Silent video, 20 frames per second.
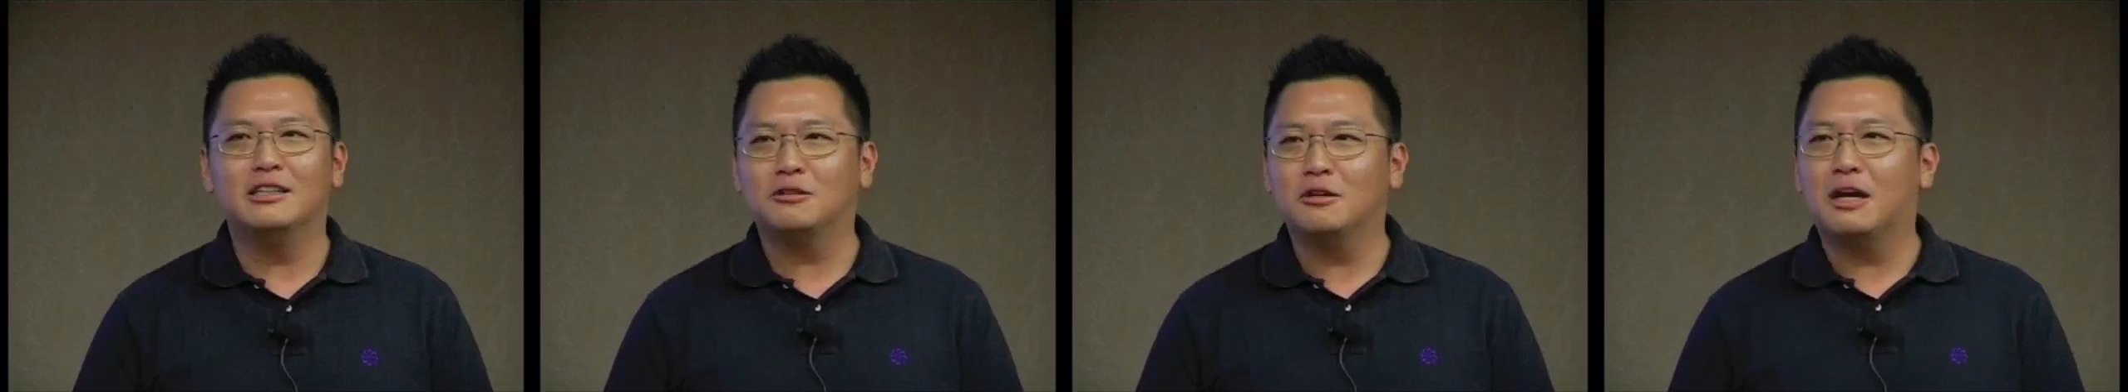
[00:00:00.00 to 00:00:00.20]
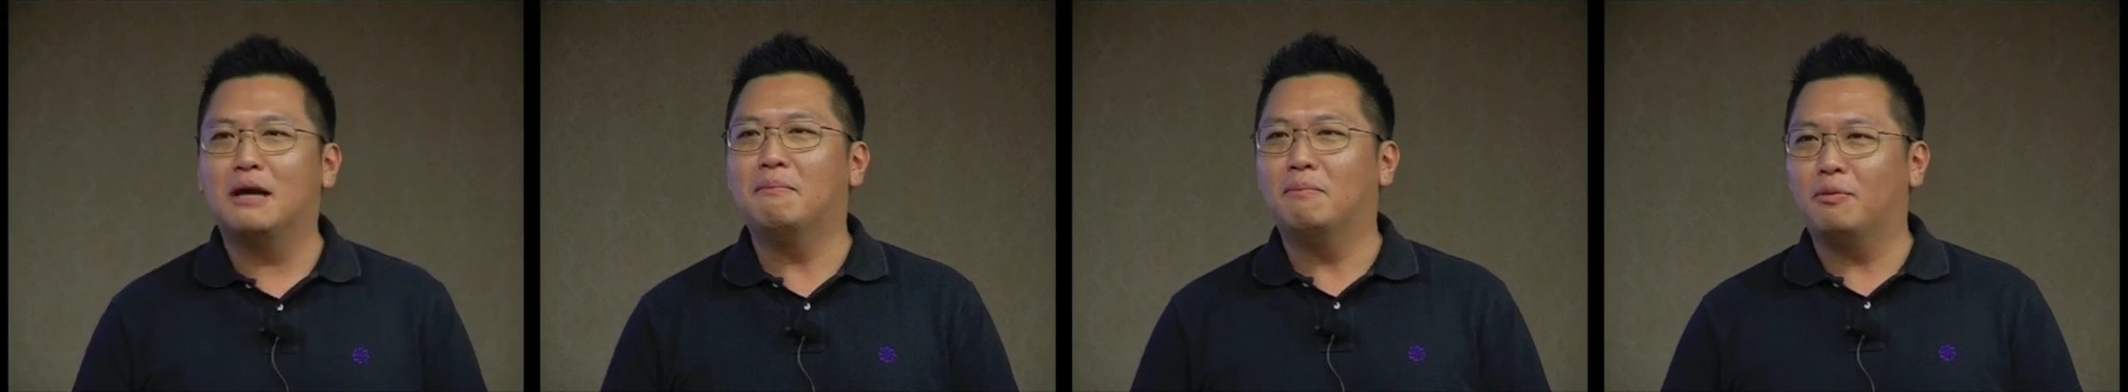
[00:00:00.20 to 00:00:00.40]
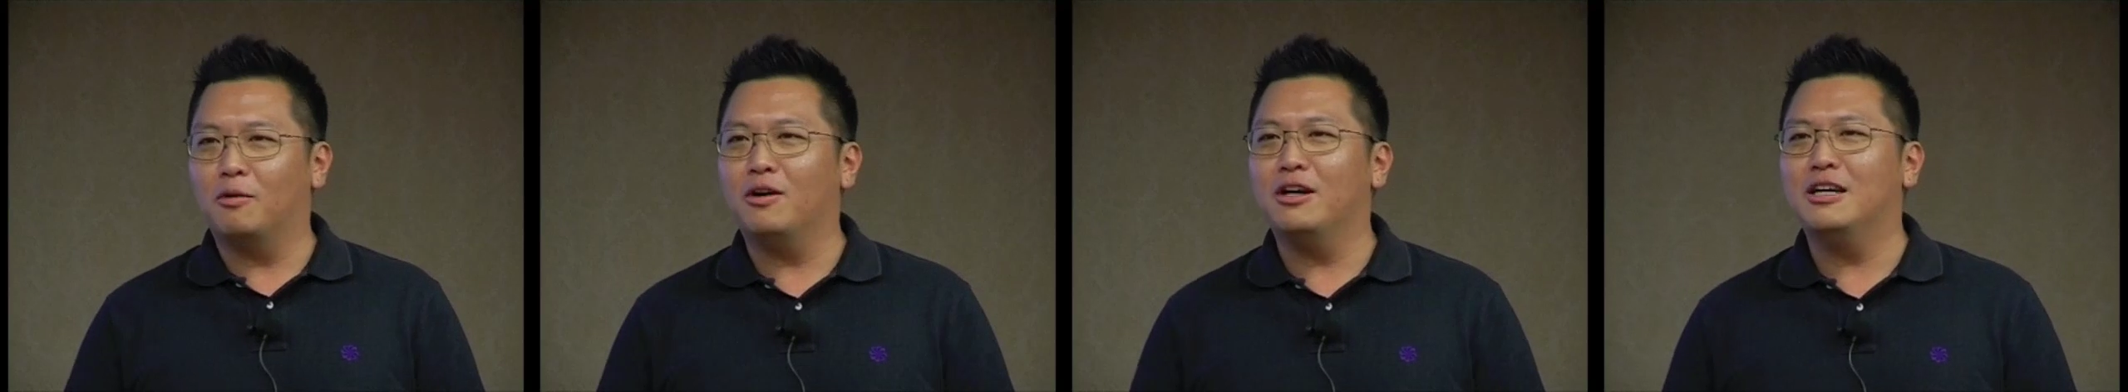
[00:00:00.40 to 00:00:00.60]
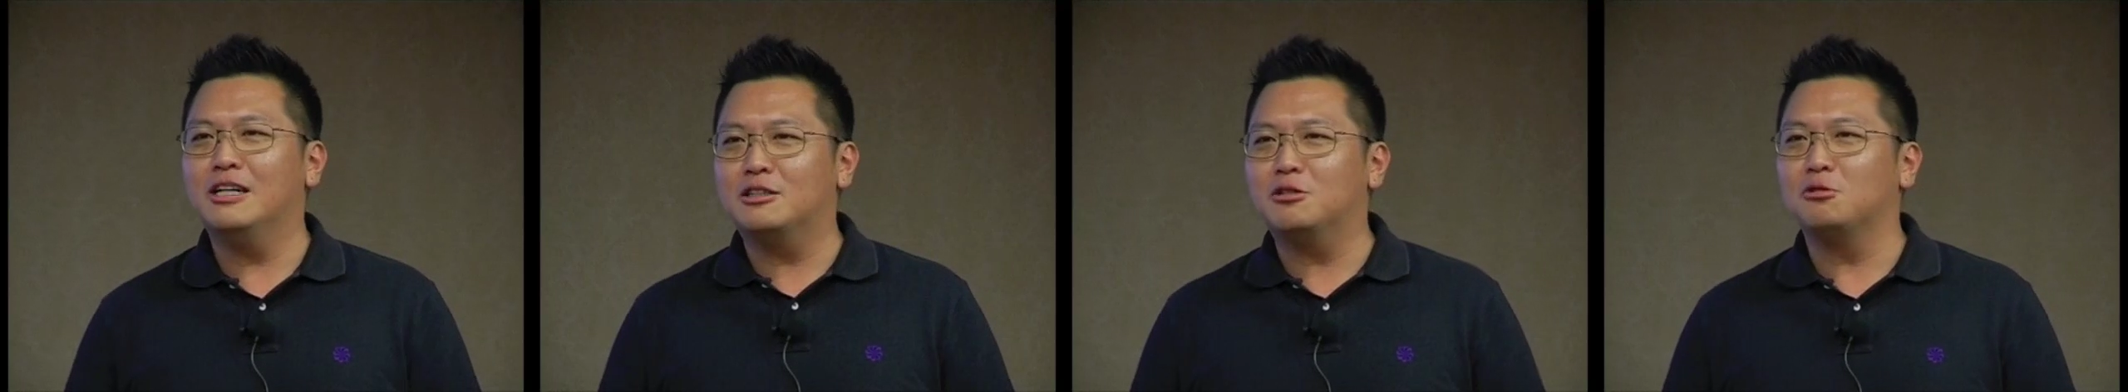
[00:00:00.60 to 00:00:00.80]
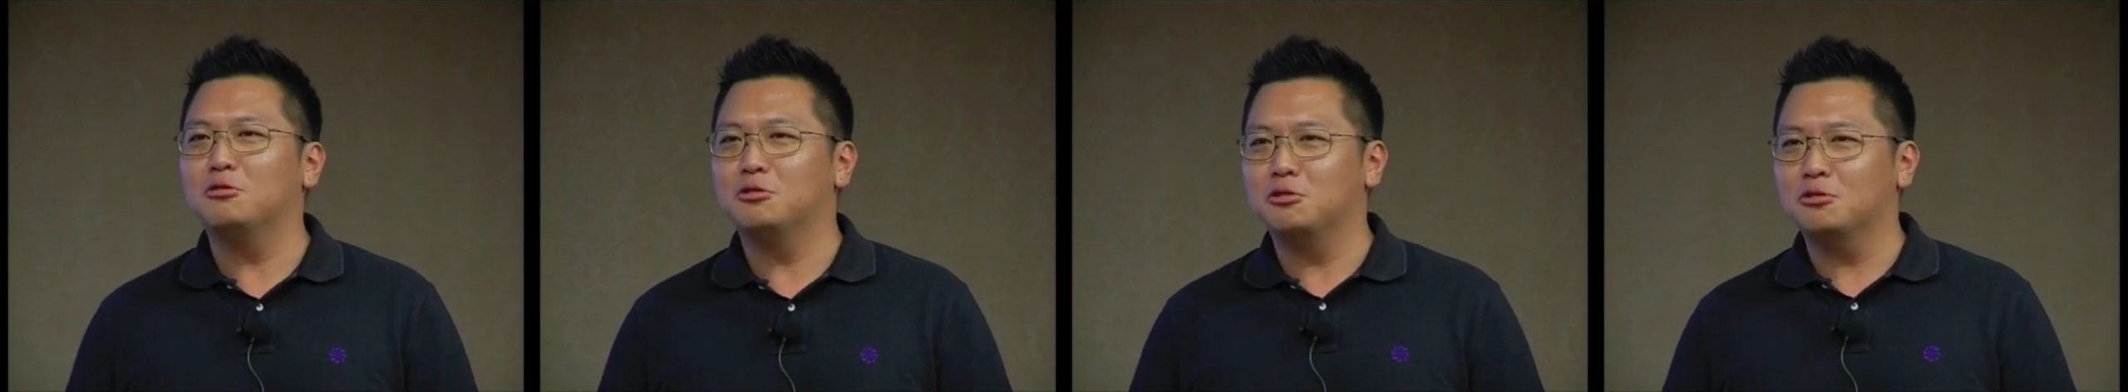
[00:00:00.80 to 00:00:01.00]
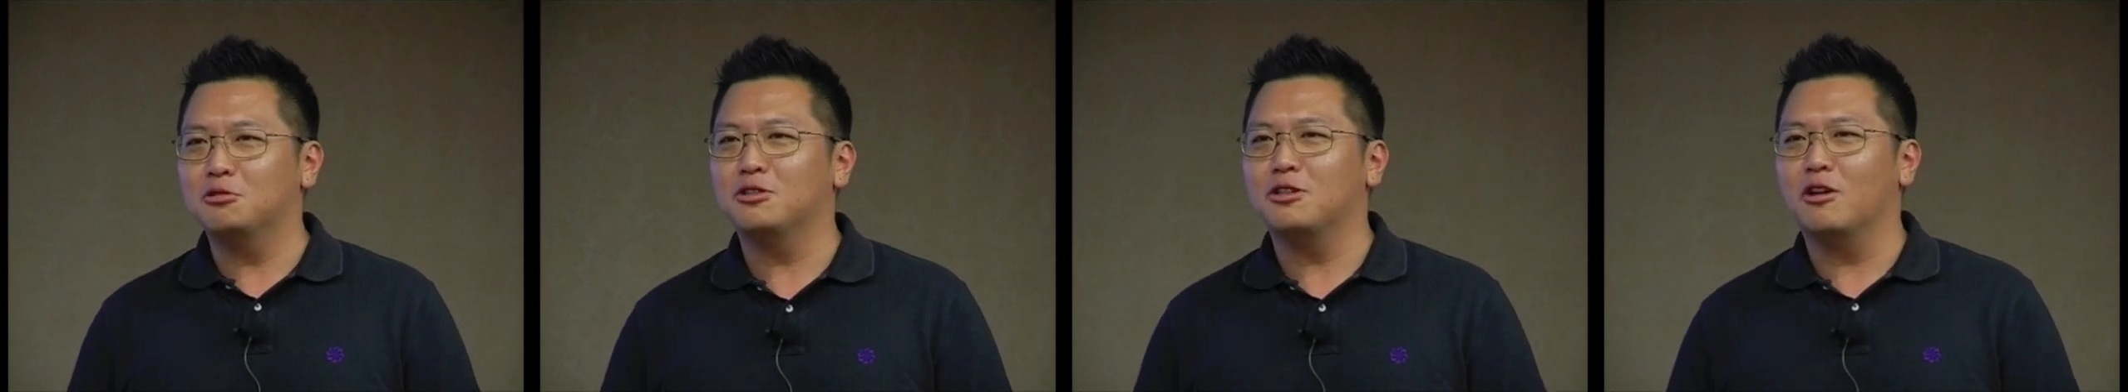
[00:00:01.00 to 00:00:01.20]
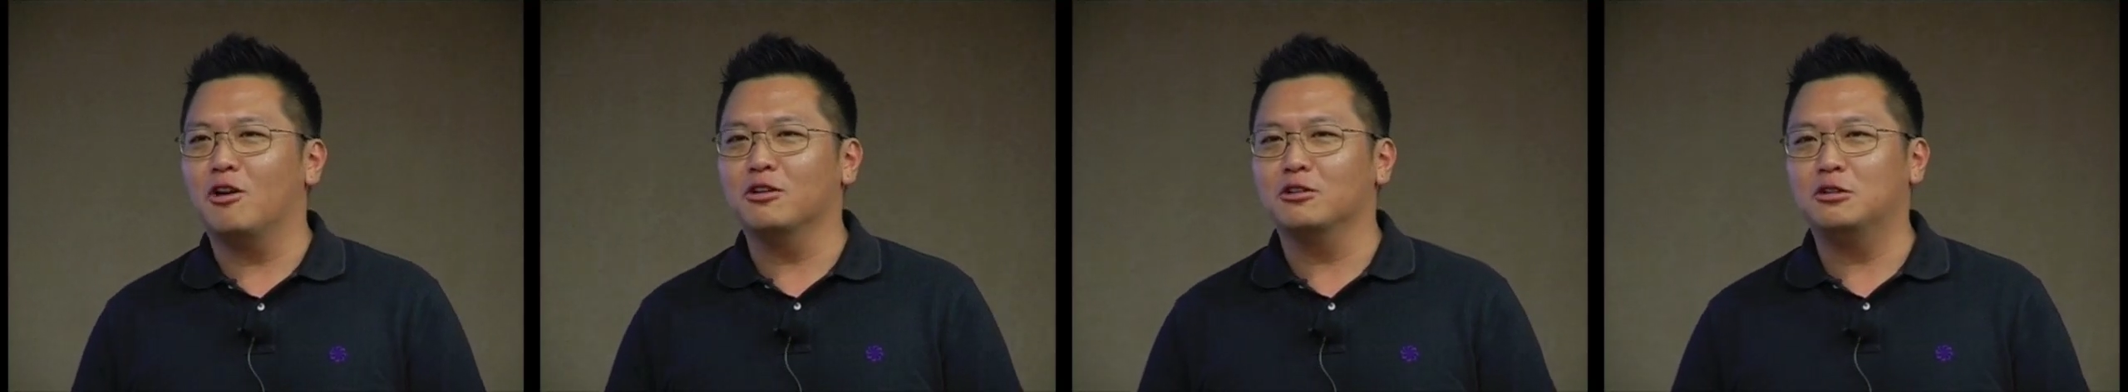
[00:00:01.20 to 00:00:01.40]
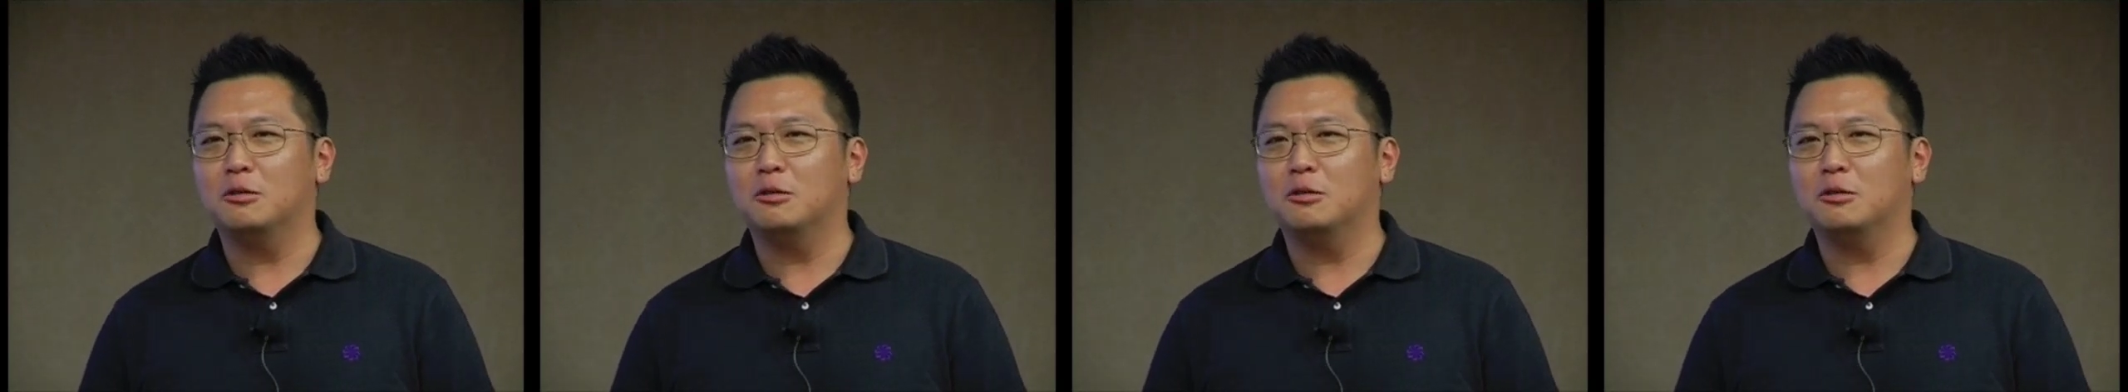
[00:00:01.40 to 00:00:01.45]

So employers also stalk.